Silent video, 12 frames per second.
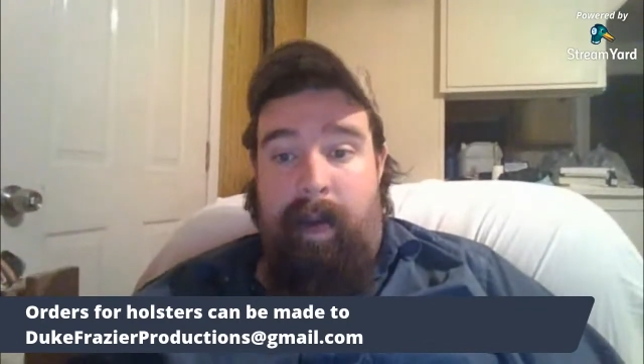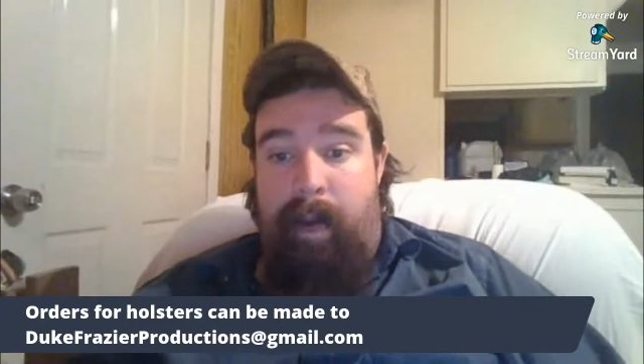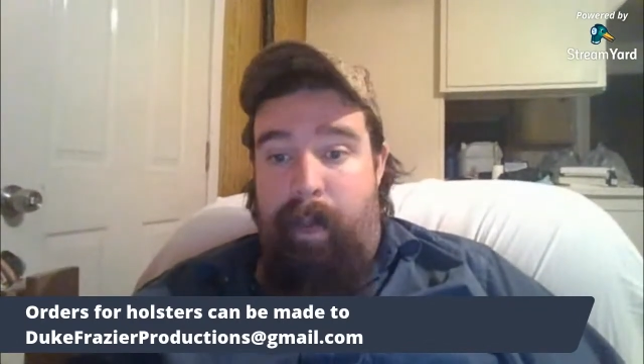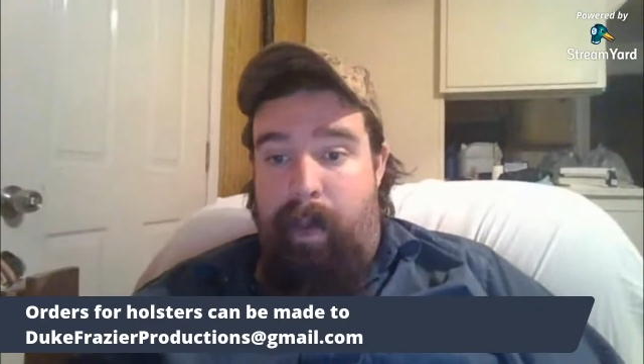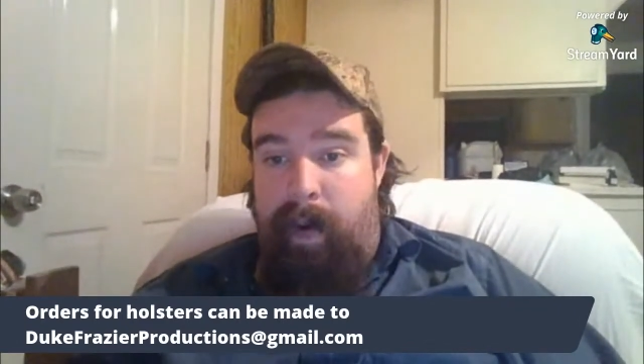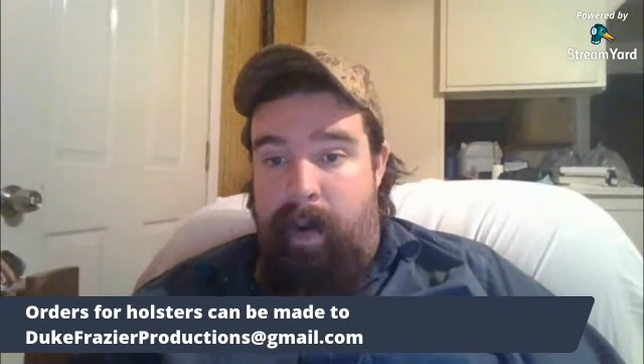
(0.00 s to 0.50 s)

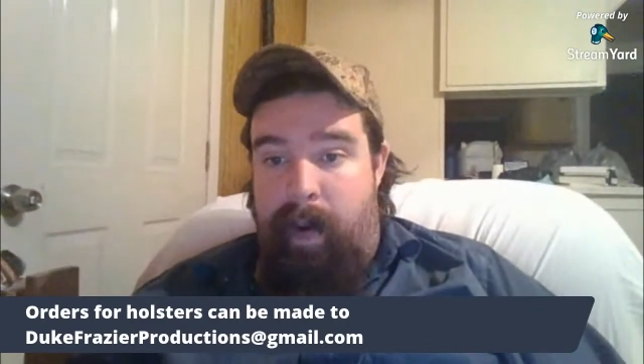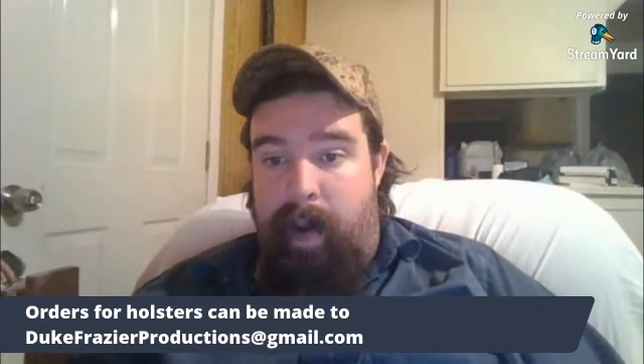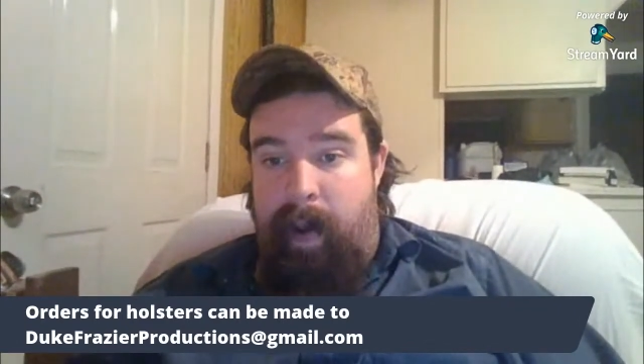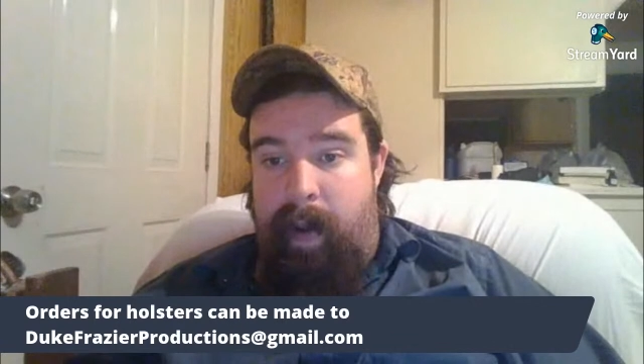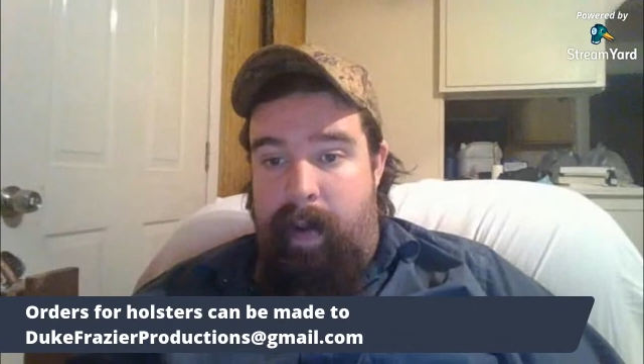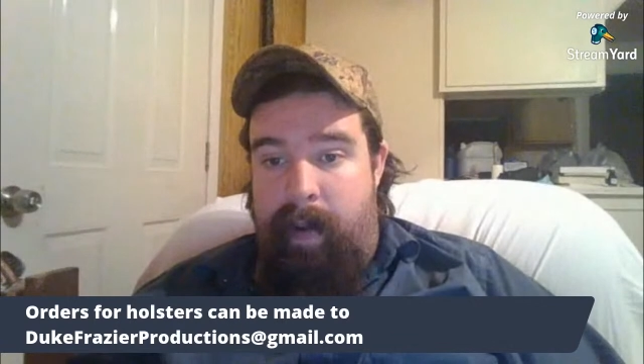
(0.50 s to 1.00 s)
and
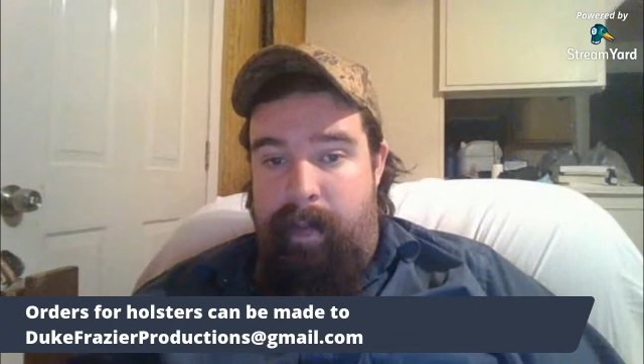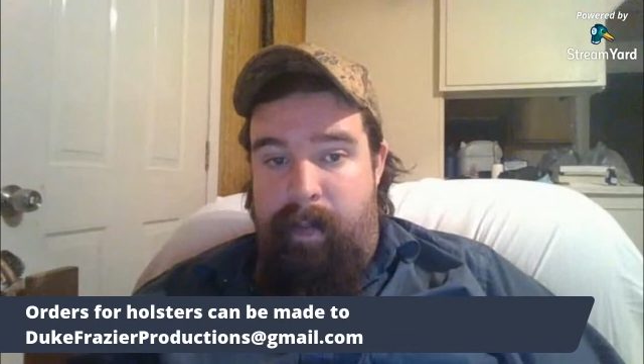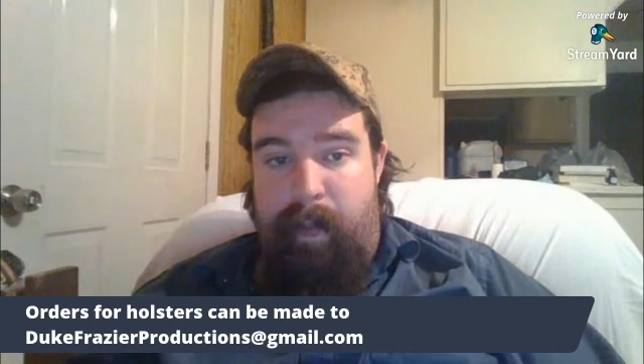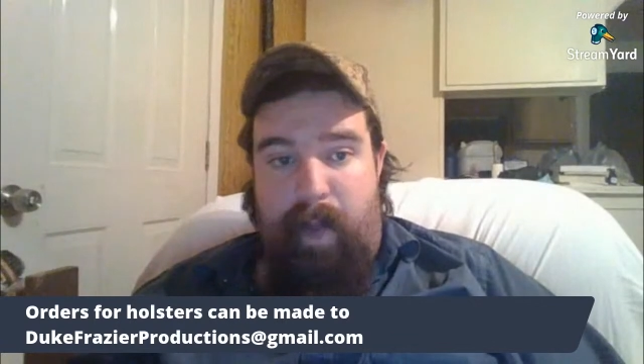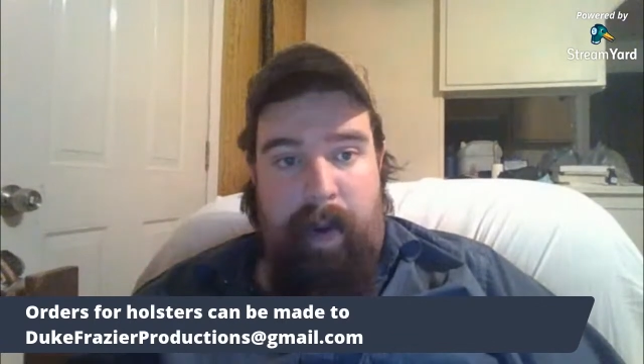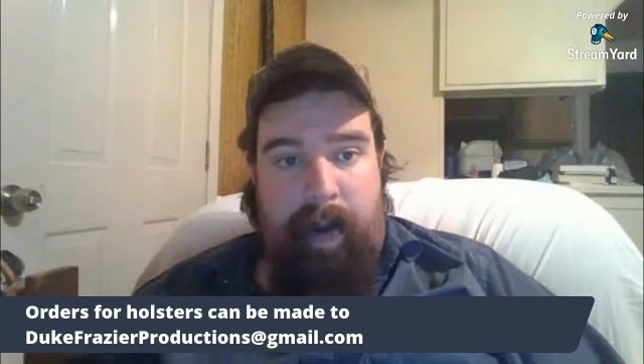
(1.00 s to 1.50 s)
order
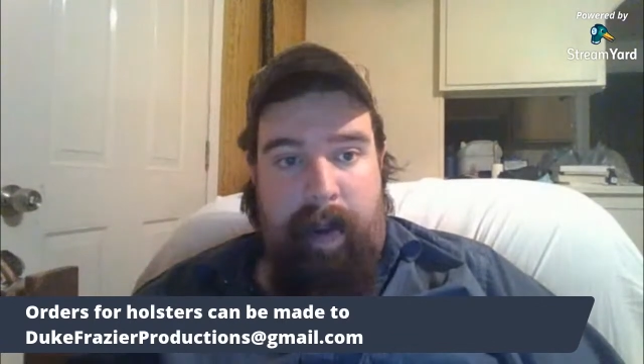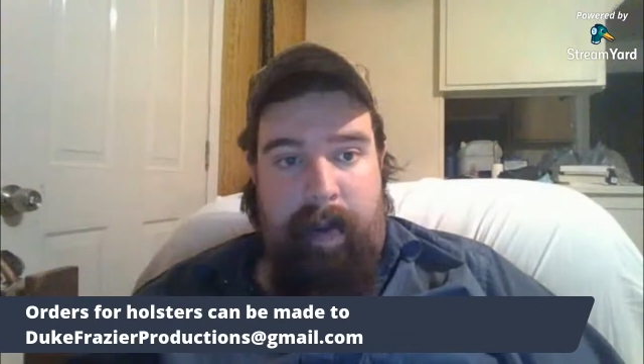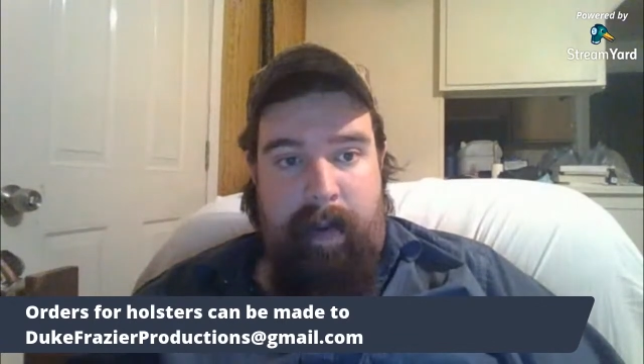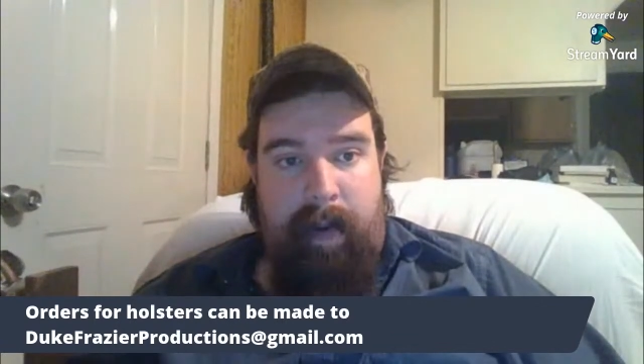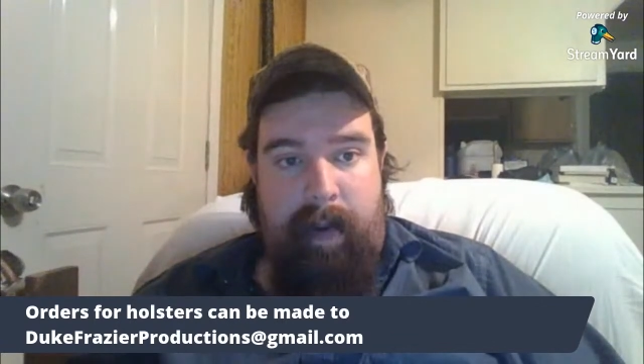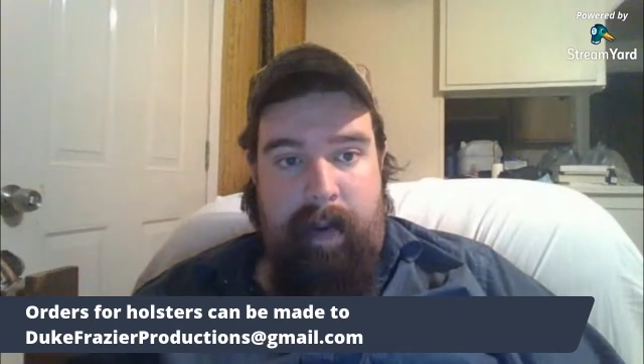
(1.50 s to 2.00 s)
more
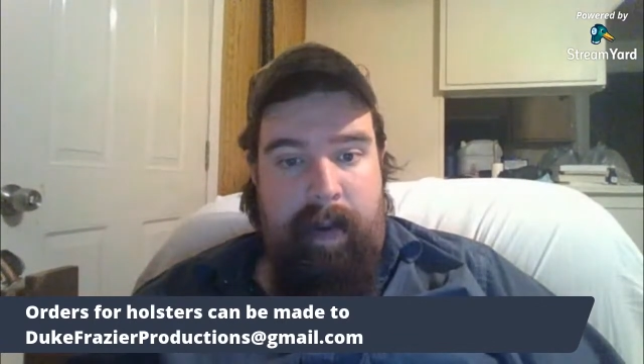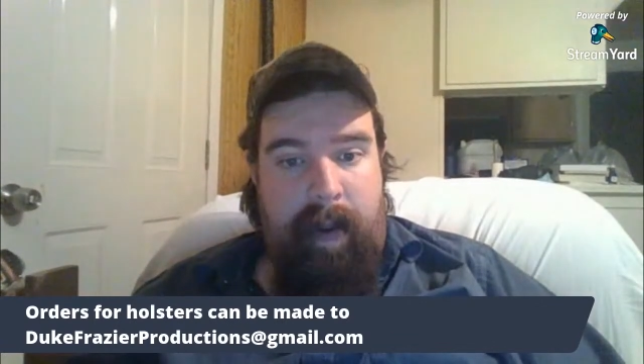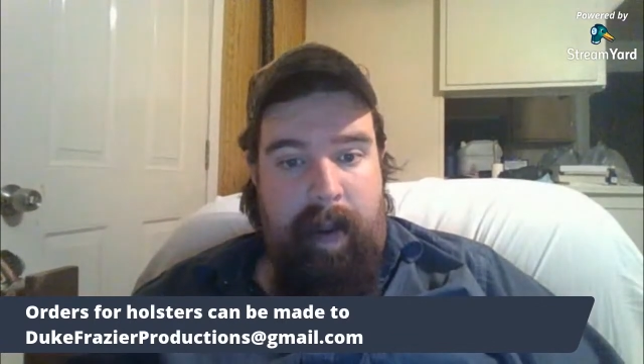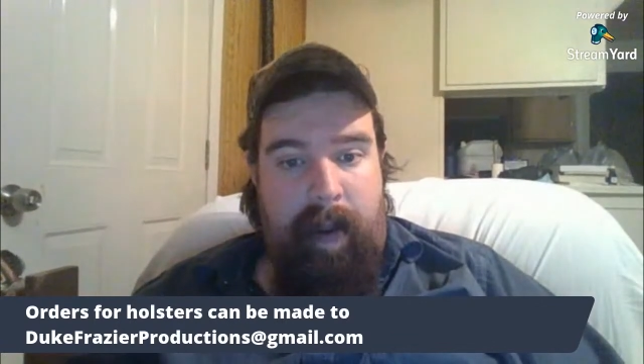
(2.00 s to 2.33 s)
leather.